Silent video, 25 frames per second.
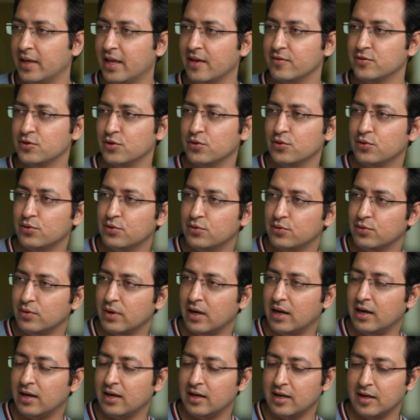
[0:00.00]
gives you
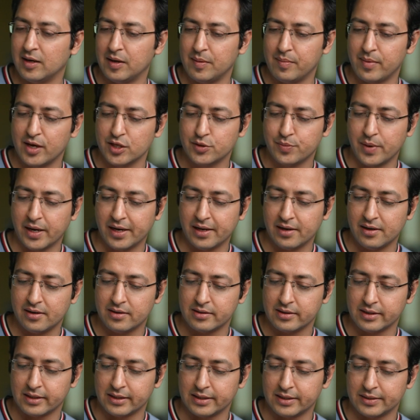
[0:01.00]
much
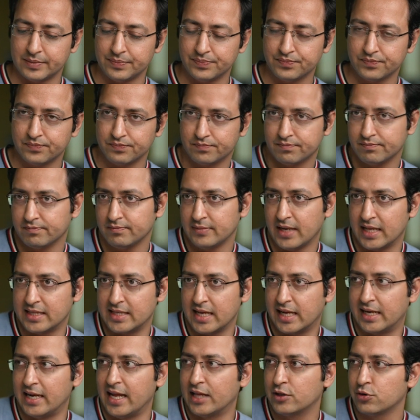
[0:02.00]
better
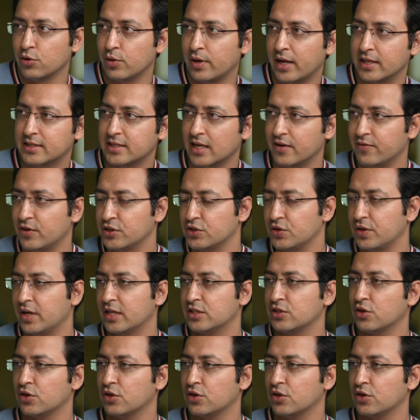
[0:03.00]
click-through rates, conversion rates.